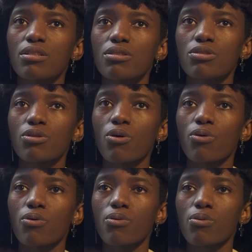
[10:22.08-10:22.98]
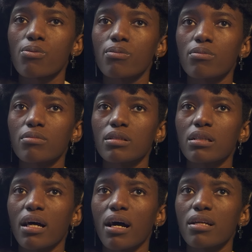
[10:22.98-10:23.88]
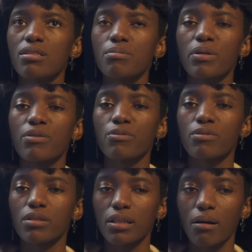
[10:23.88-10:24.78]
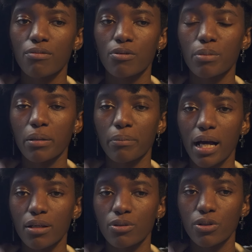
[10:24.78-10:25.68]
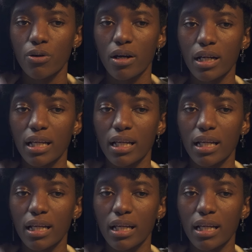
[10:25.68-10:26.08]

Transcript: so yeah it's been really helpful being back in new york